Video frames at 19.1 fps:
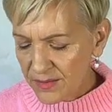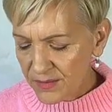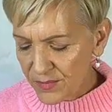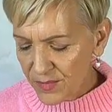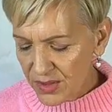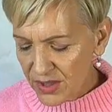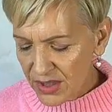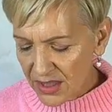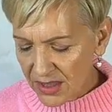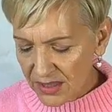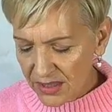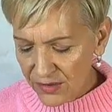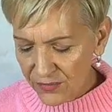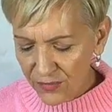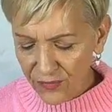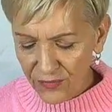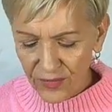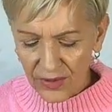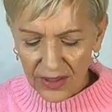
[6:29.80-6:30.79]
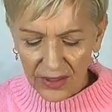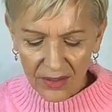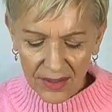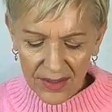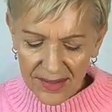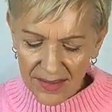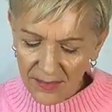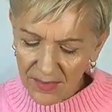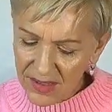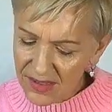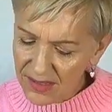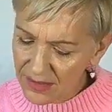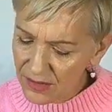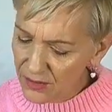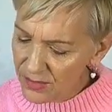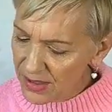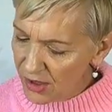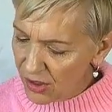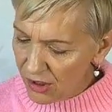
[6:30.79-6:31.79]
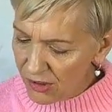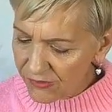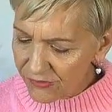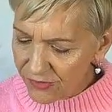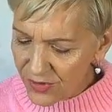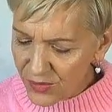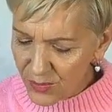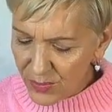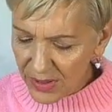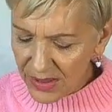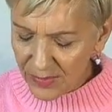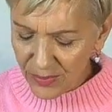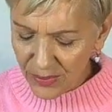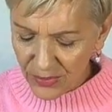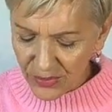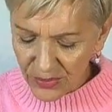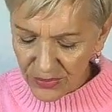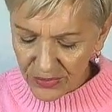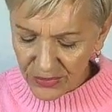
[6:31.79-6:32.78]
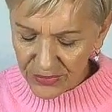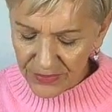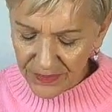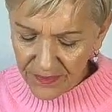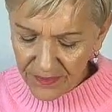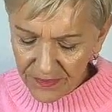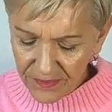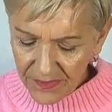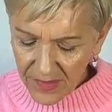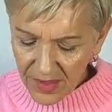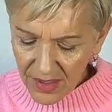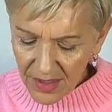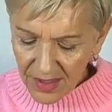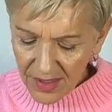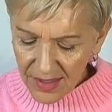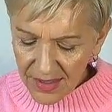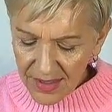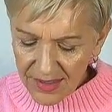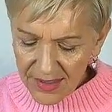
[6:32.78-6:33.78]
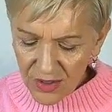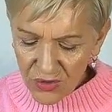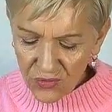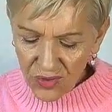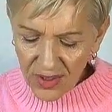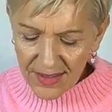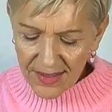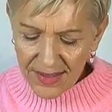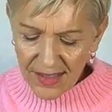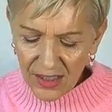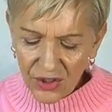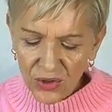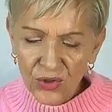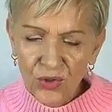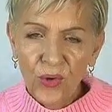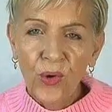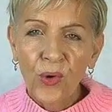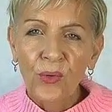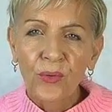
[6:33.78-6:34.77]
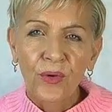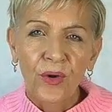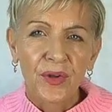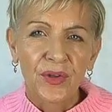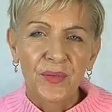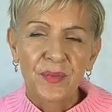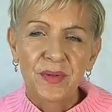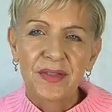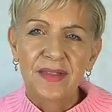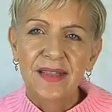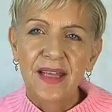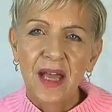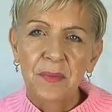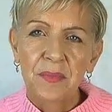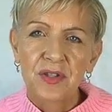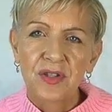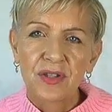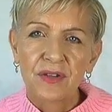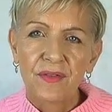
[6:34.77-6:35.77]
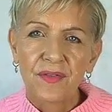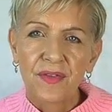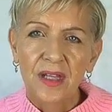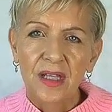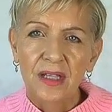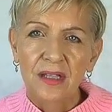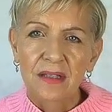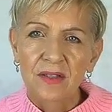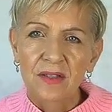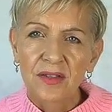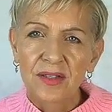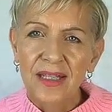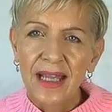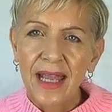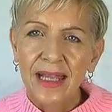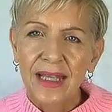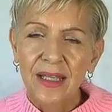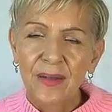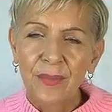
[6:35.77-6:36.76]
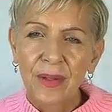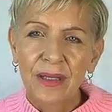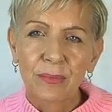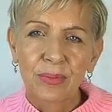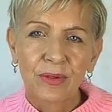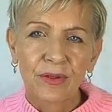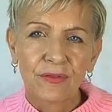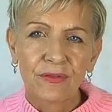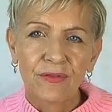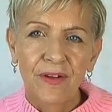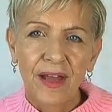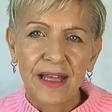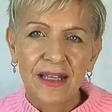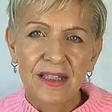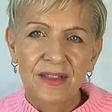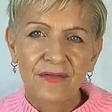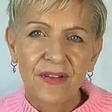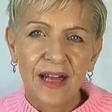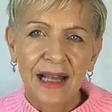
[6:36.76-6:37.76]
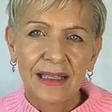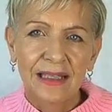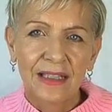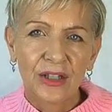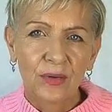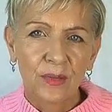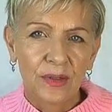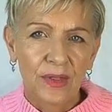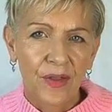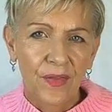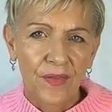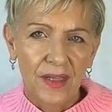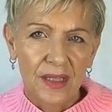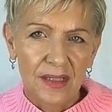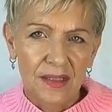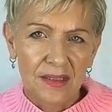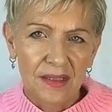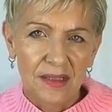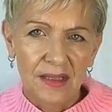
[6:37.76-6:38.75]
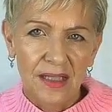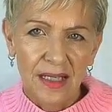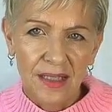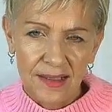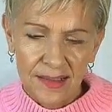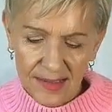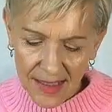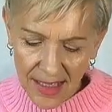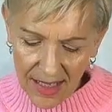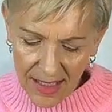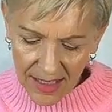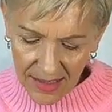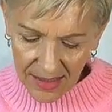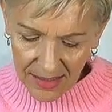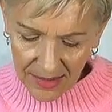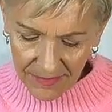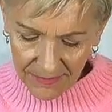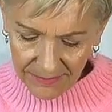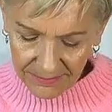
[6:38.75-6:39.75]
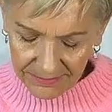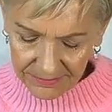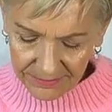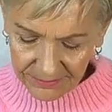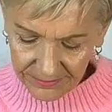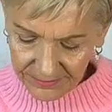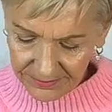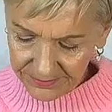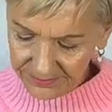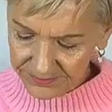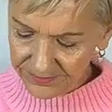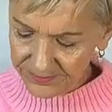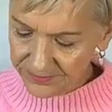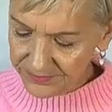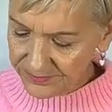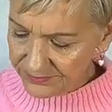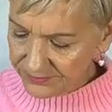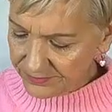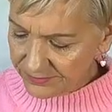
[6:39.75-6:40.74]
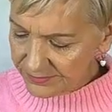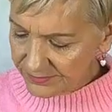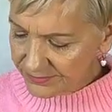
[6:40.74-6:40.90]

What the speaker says: particularly if you're feeling like something's a little bit off with people. It's a trusting your own perception of things, not taking people on face value in the things that they say. Mm-hmm.